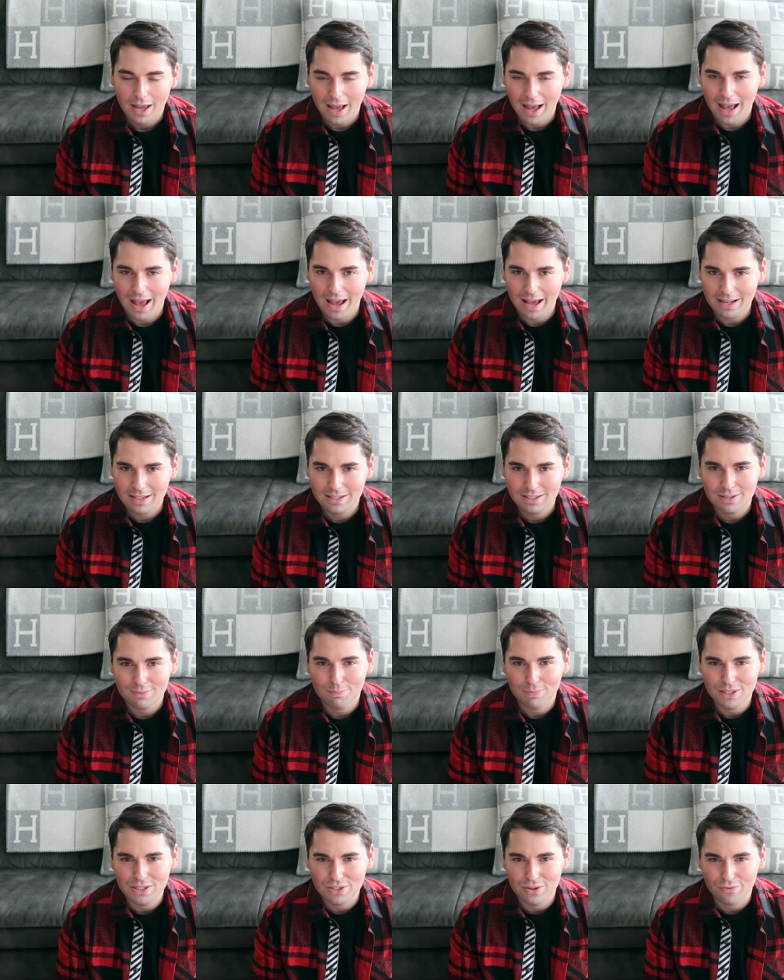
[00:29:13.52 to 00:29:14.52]
And
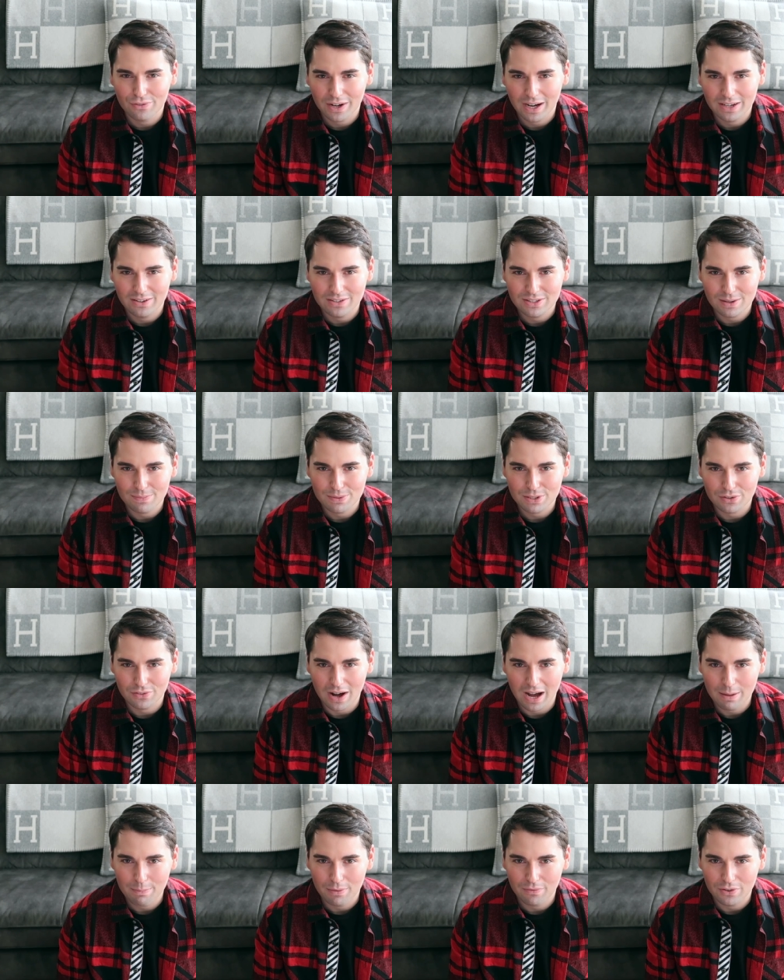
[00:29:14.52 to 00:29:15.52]
please don't forget to
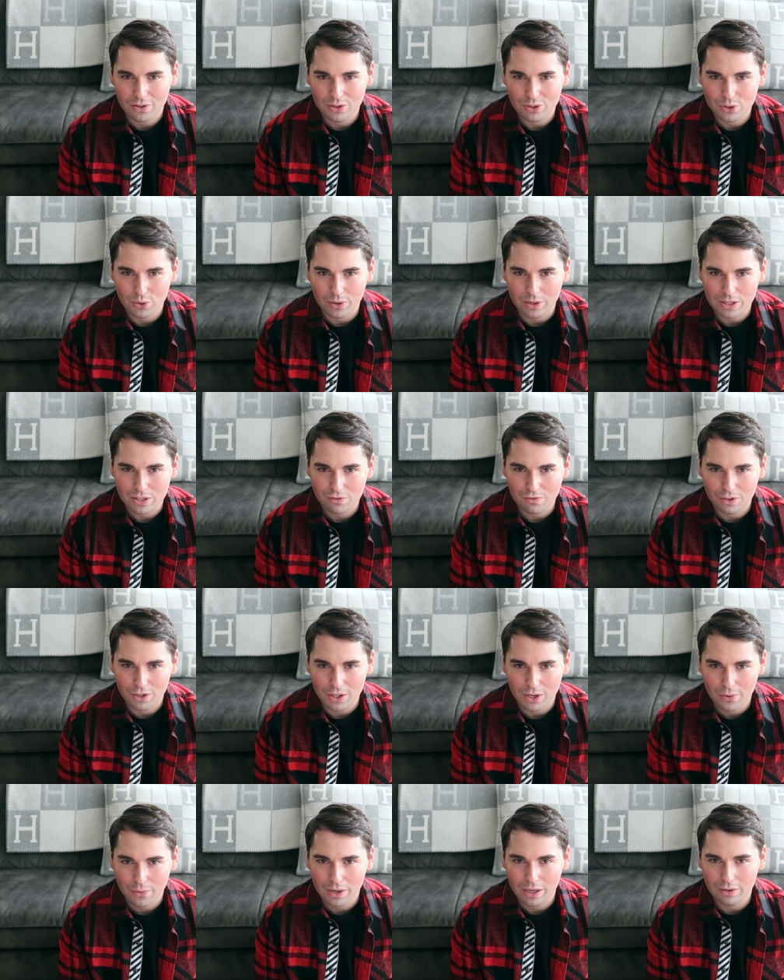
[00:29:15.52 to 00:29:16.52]
subscribe if you enjoyed this
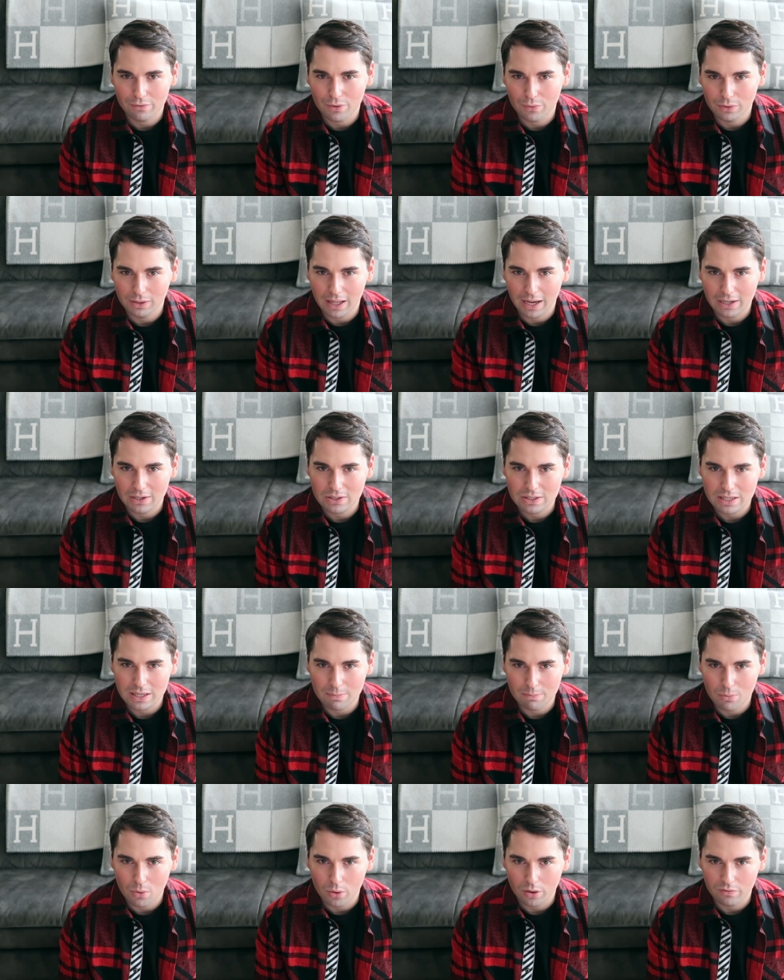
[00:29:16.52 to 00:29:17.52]
video and if you would like to see
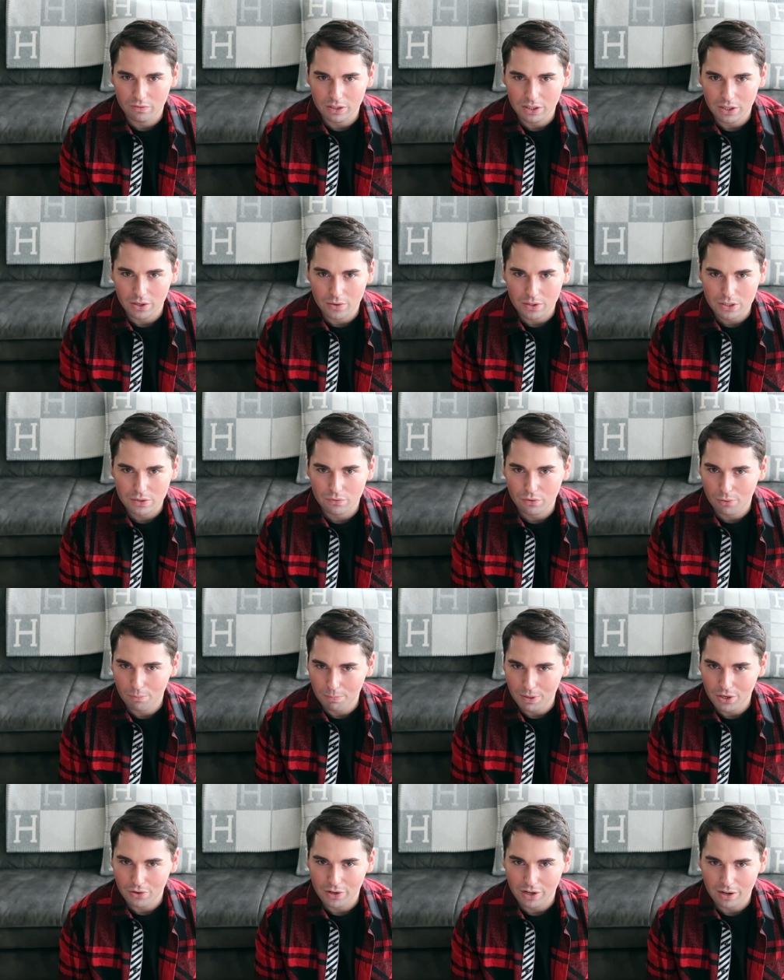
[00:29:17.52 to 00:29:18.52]
more videos from
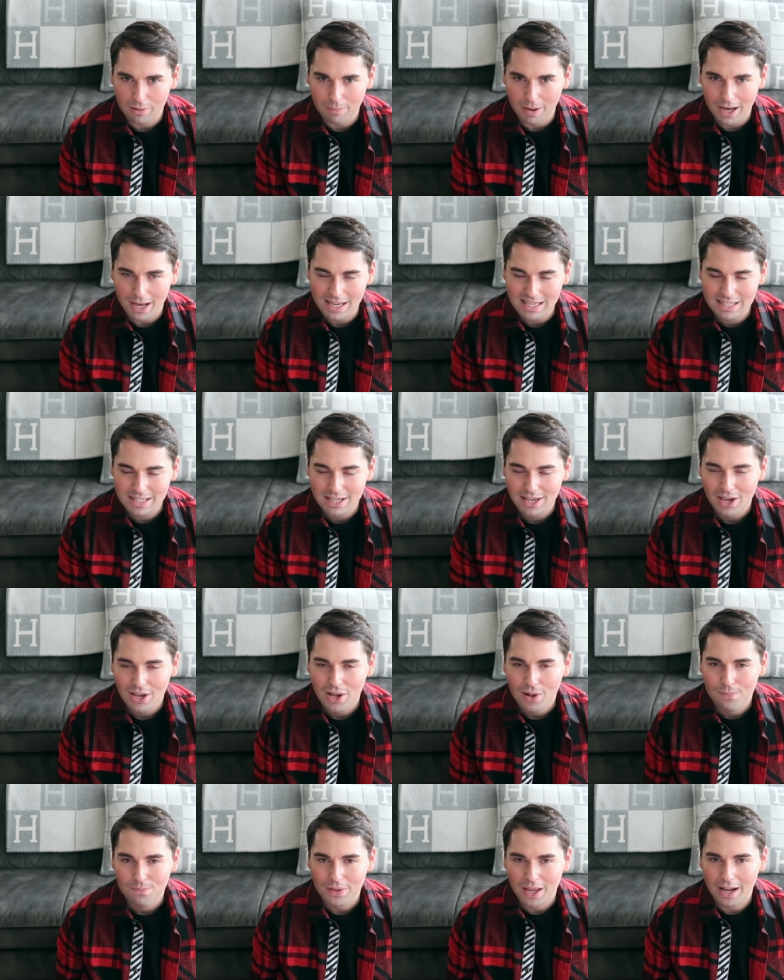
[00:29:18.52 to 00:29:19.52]
me on Hermes.
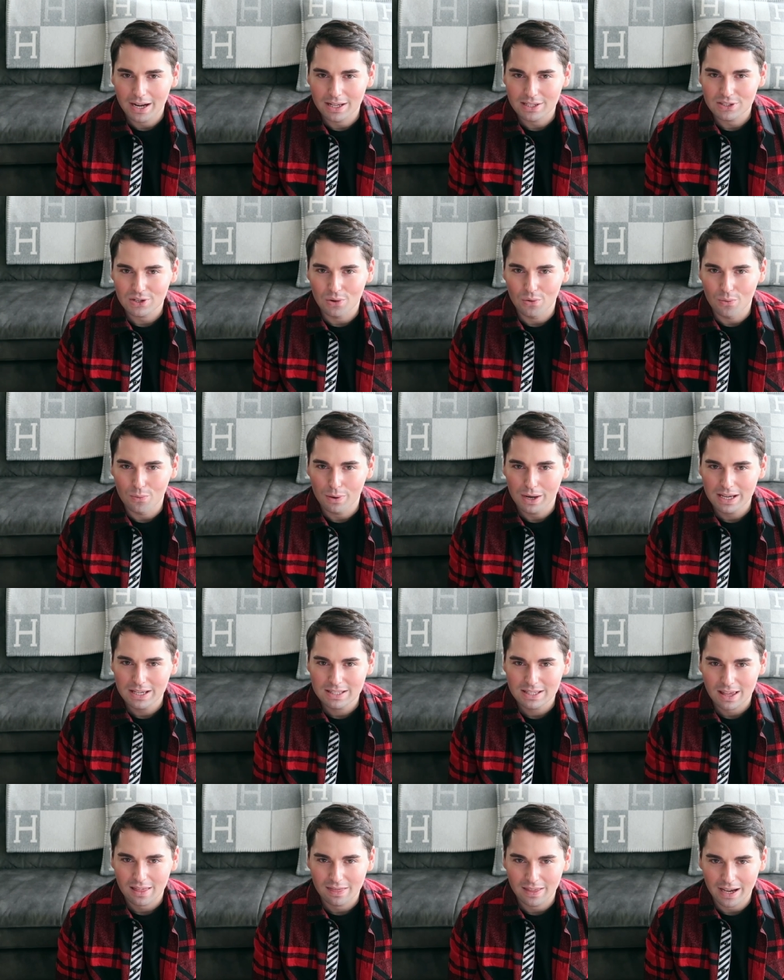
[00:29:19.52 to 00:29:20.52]
And as
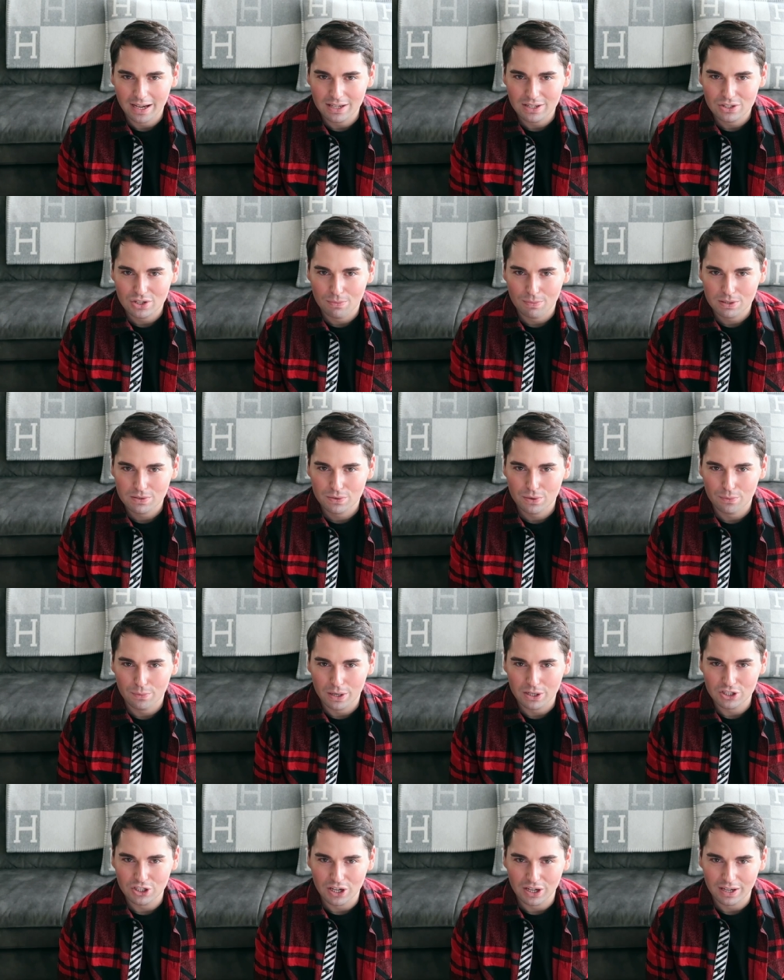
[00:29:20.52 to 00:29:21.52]
always, thank you so much for
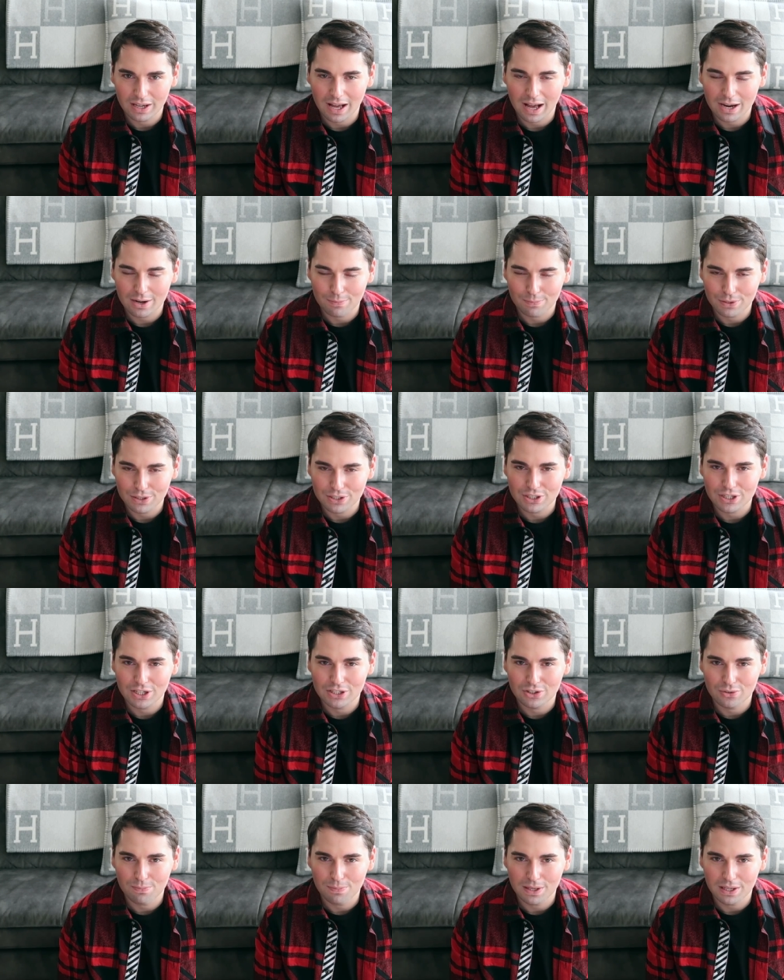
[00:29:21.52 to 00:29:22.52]
watching. I appreciate
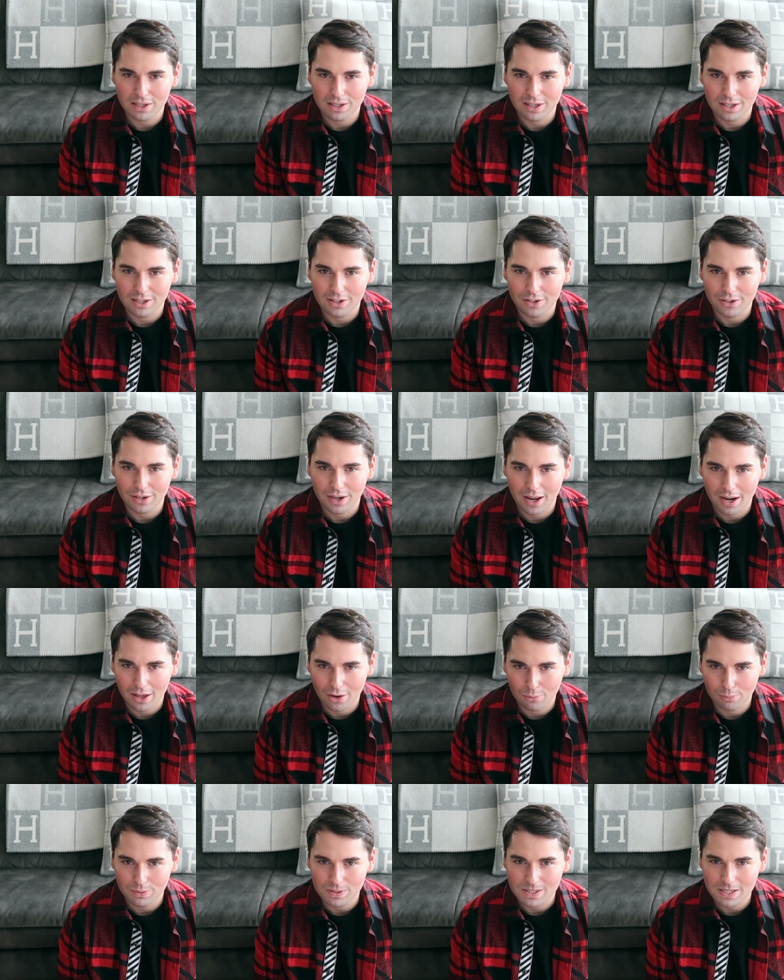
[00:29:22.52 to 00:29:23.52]
you being here and I
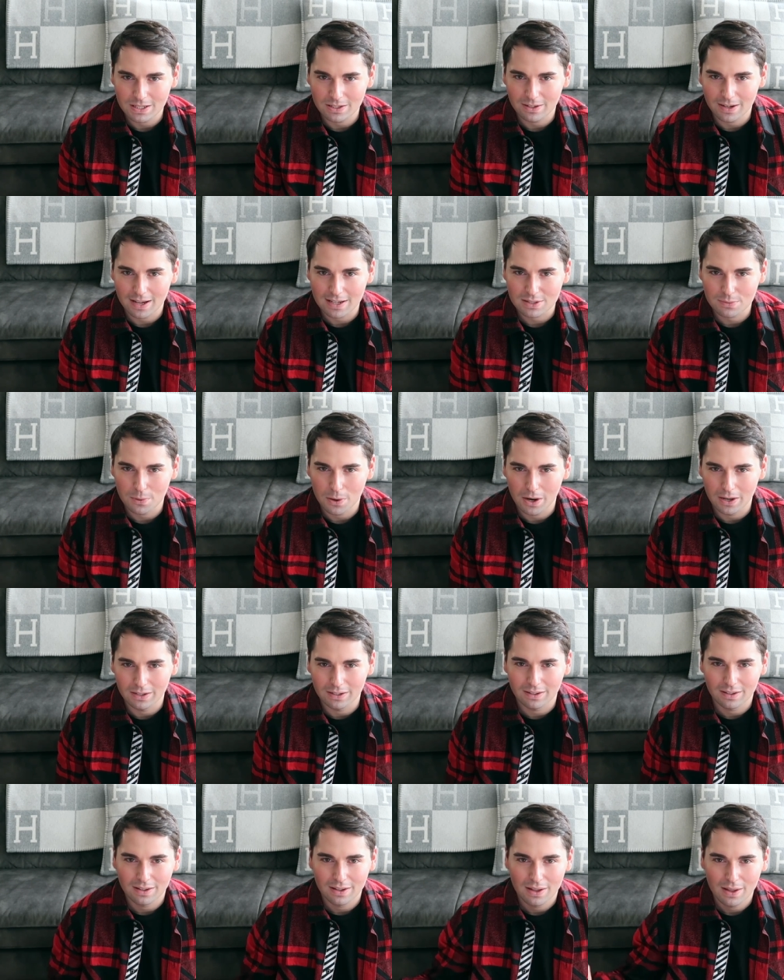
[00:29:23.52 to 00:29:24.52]
hope to see you in the next one.
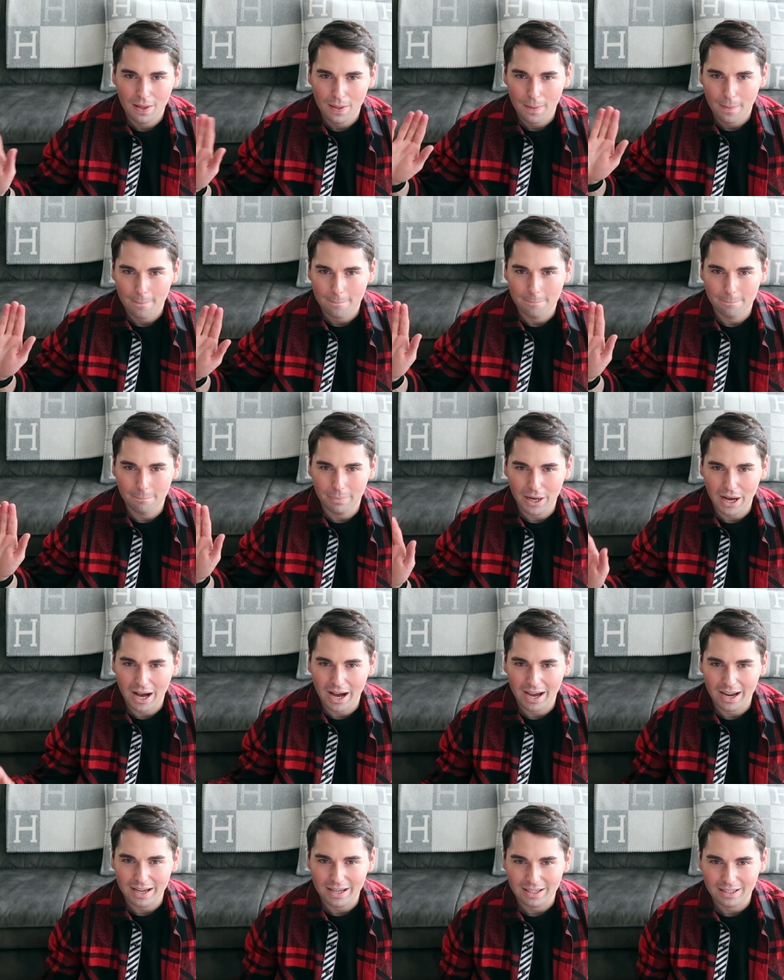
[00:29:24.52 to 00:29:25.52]
Bye.